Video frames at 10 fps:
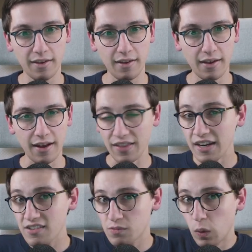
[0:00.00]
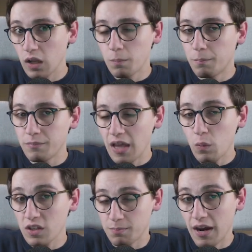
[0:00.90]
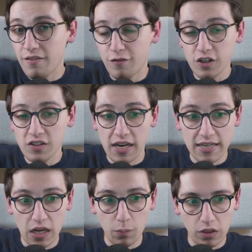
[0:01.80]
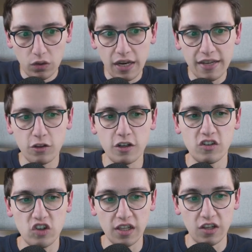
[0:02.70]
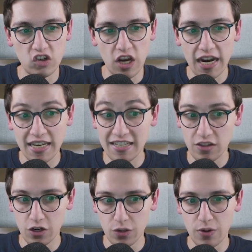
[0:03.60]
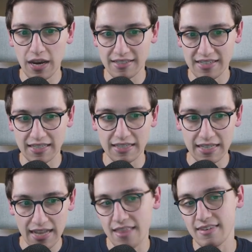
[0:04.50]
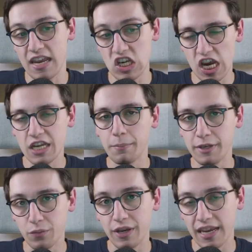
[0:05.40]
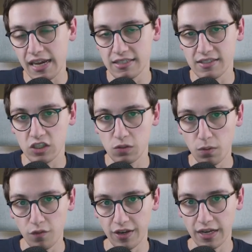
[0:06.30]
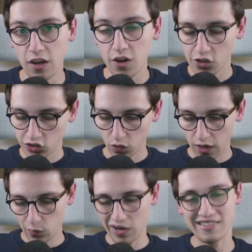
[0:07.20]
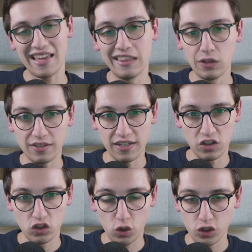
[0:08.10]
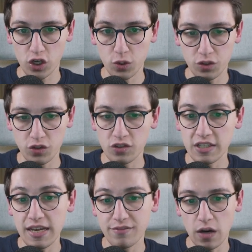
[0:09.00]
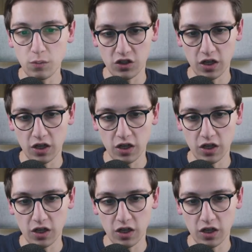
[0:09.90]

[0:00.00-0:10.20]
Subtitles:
And that was my first idea when looking into this challenge. I need to do exactly that, a JWKS spoofing. So I went and looked in the source code to see if that was going to be